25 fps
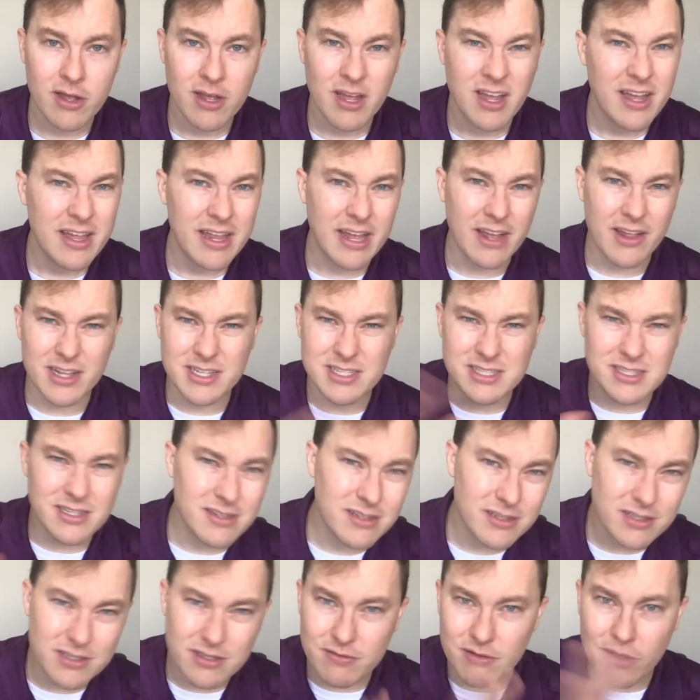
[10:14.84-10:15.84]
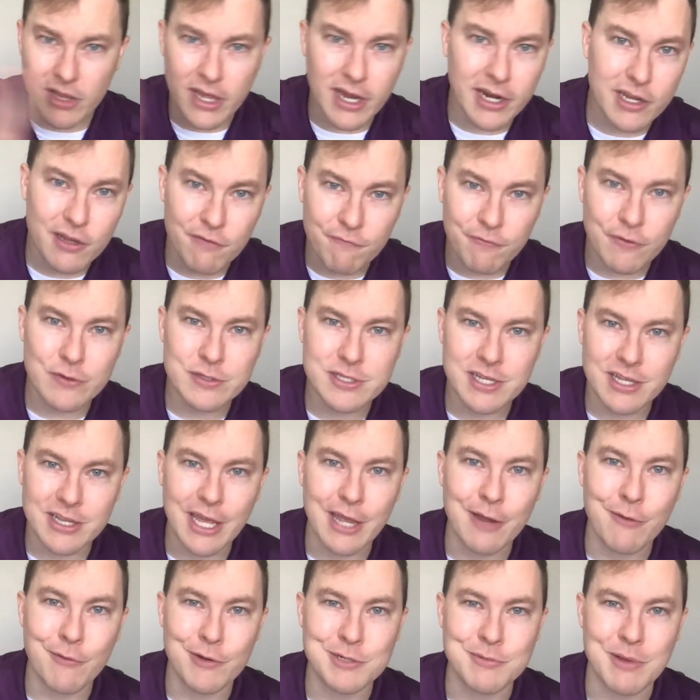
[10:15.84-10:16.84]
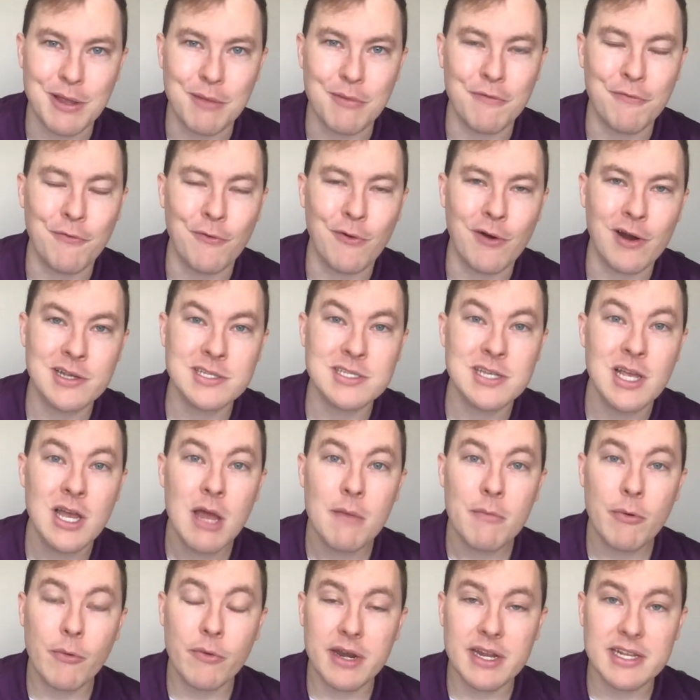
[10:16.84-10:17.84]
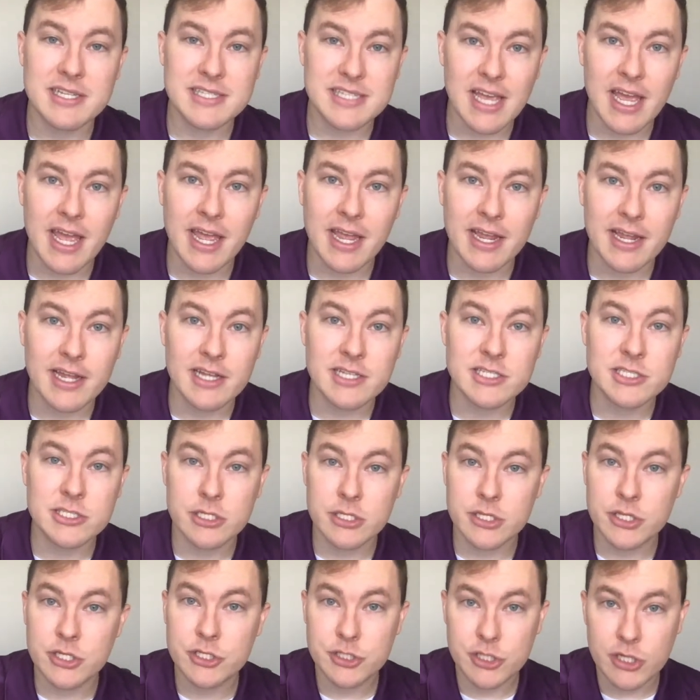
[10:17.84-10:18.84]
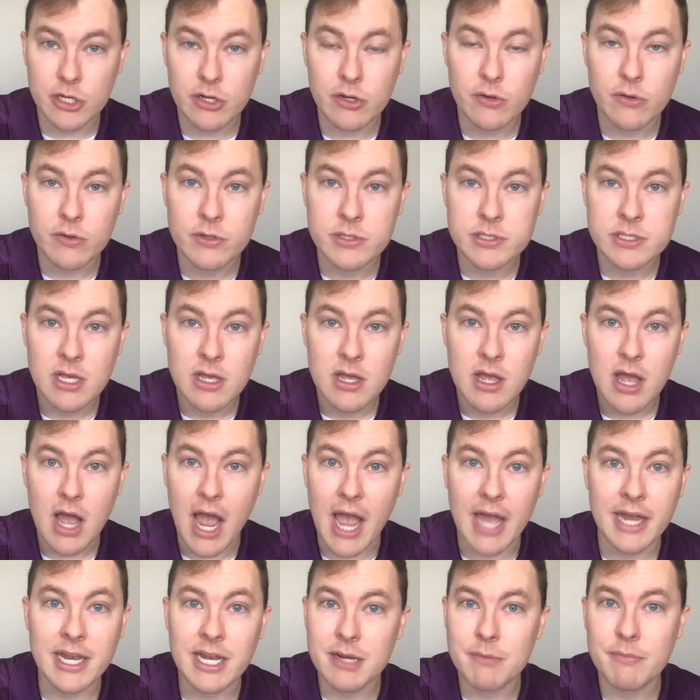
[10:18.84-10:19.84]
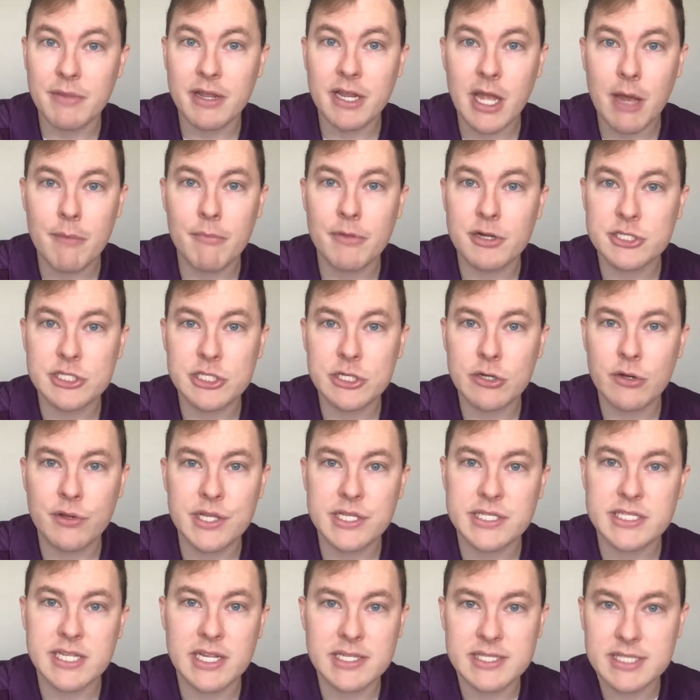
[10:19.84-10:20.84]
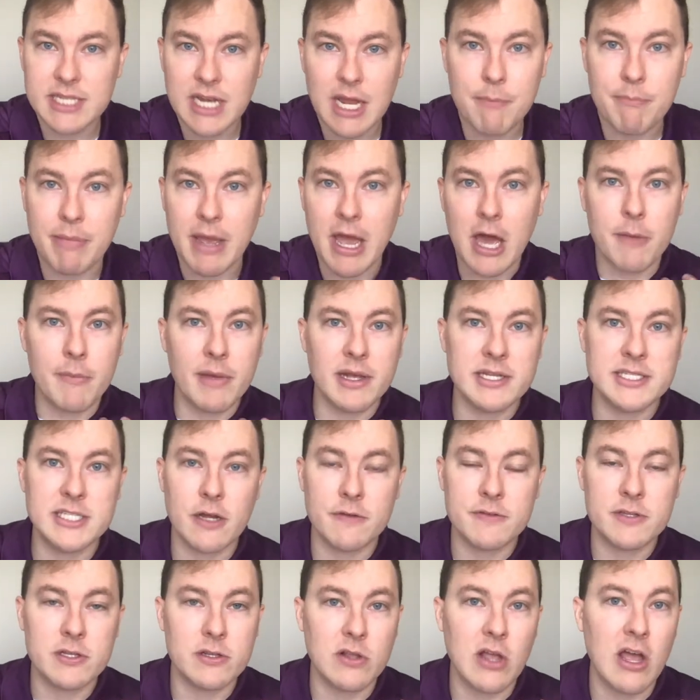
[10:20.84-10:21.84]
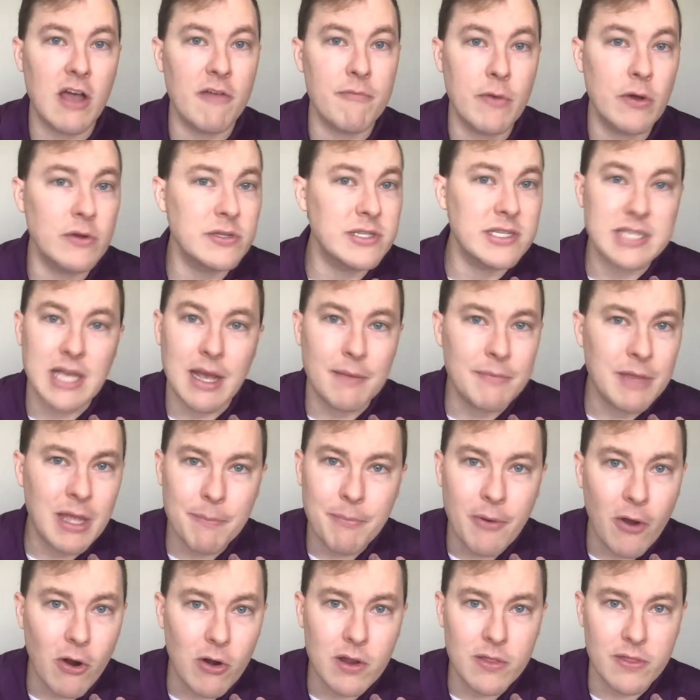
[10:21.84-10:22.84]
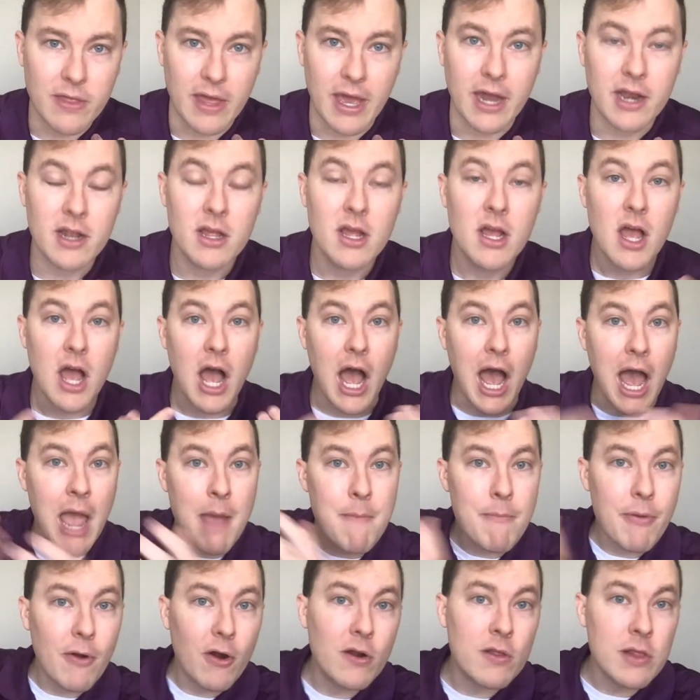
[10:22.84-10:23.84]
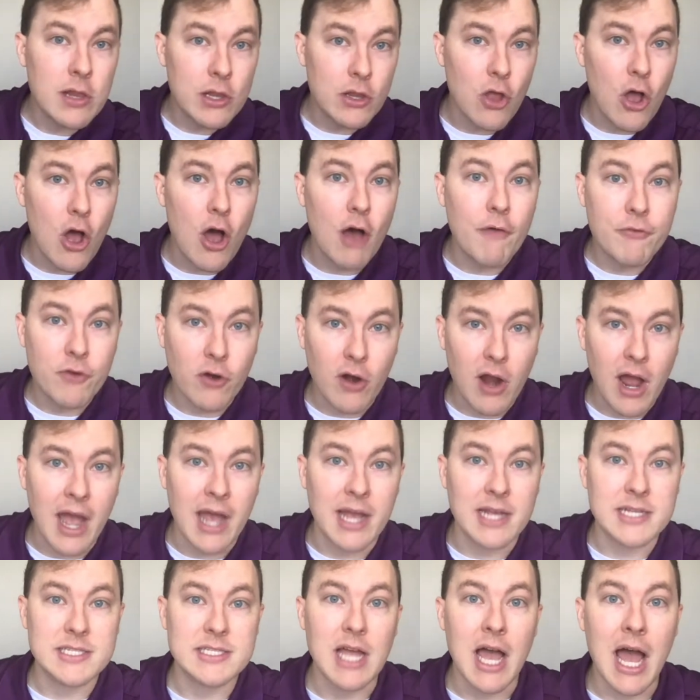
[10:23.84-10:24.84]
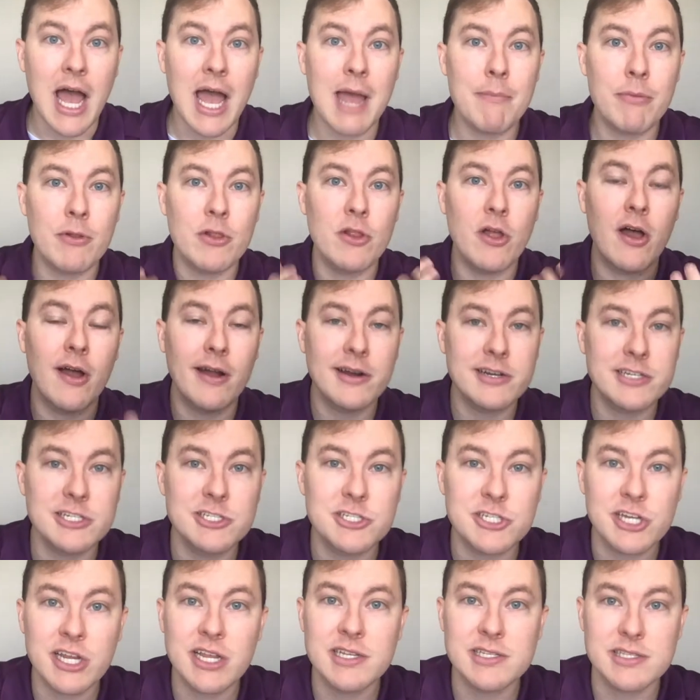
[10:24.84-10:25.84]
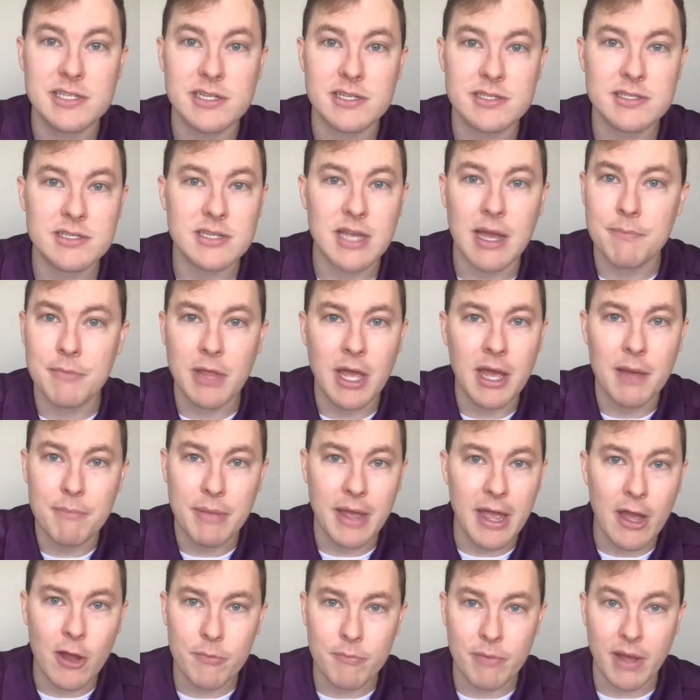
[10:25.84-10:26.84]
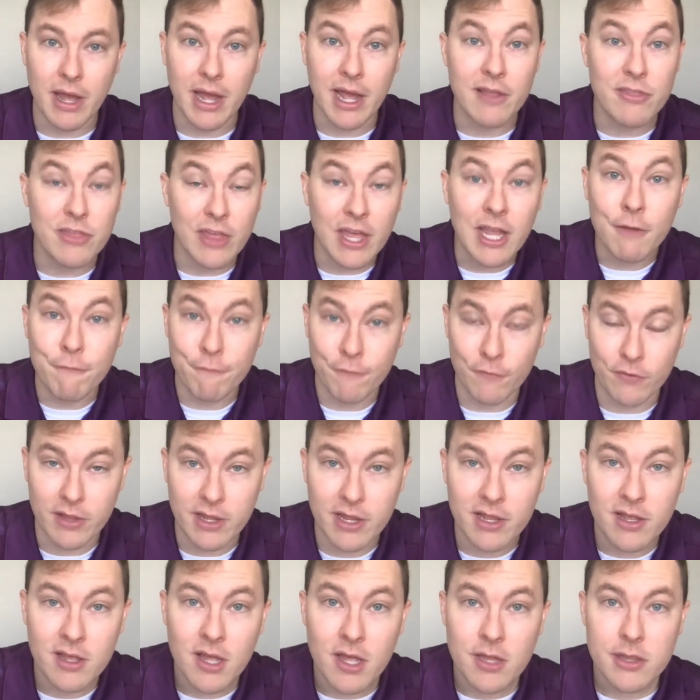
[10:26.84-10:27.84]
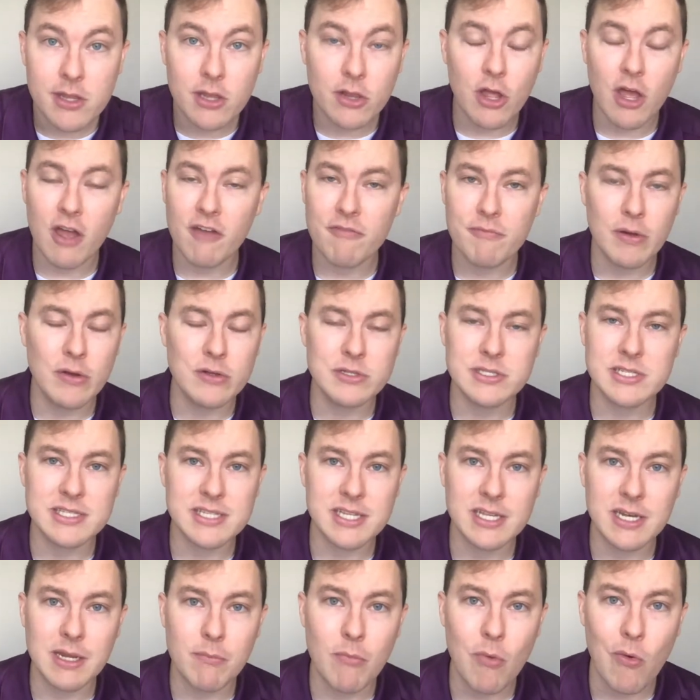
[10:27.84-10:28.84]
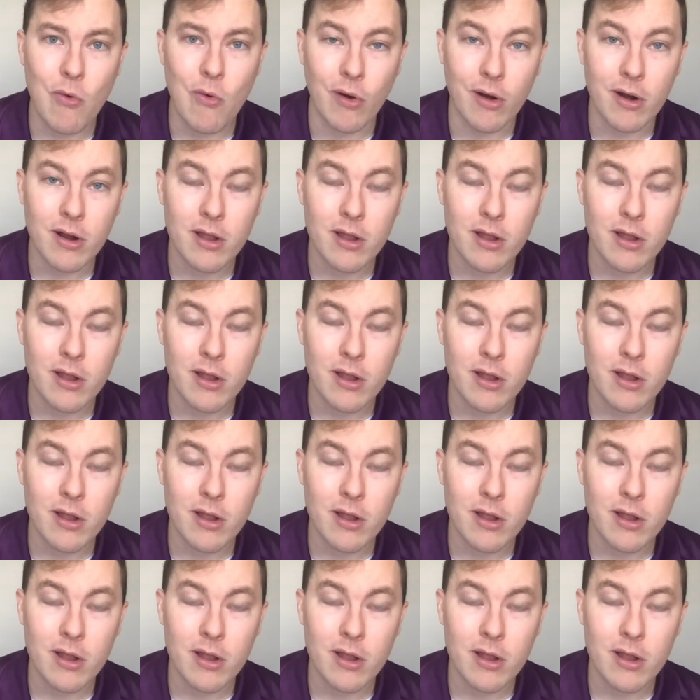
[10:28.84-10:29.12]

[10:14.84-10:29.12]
Now, there's a lot of confusing language maybe for us, but what he's saying is to the Jews, I didn't become a Jew in the sense that I bound myself to the law of Moses. I'm not part of that. I'm part of the law of Christ. I belong to Jesus. I'm not bound by, thankfully, the law of Moses anymore.